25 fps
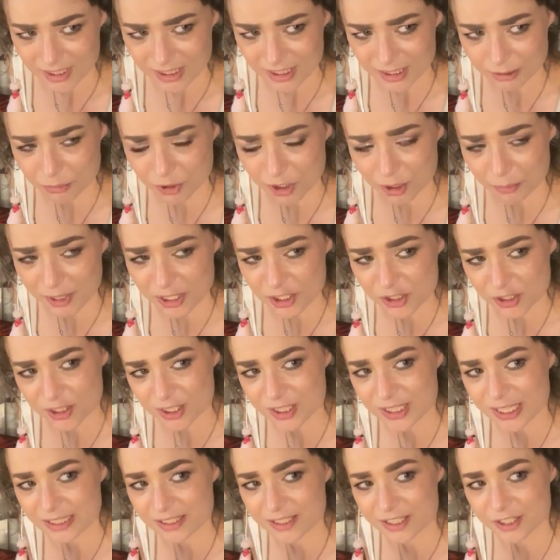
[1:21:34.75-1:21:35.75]
I'm going to make sure
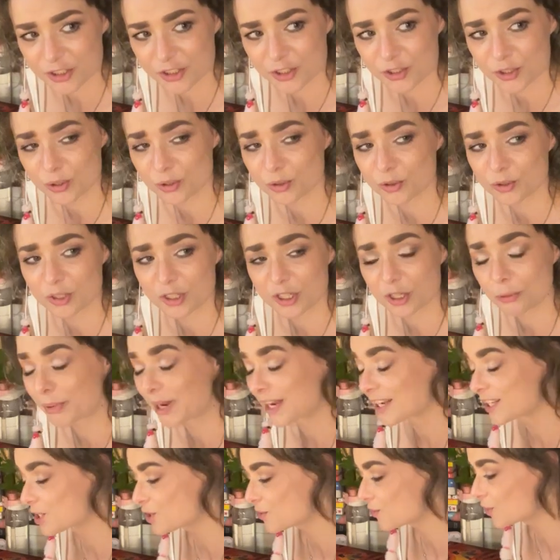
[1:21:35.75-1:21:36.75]
that there's new
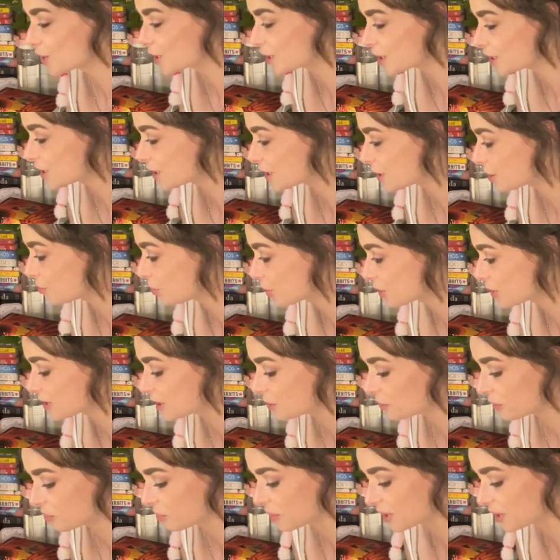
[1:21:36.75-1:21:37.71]
commands for the books that we